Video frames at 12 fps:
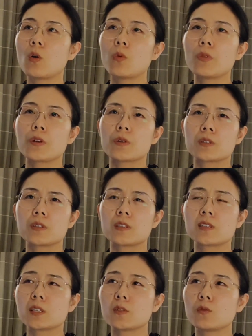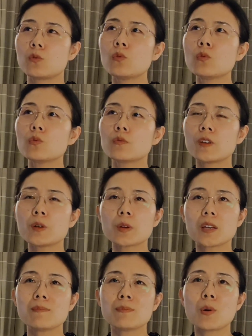oh, there is this
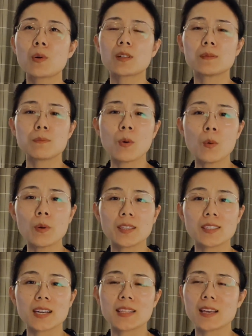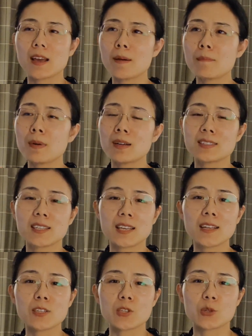very important point that I must
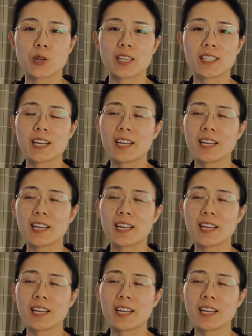illustrate,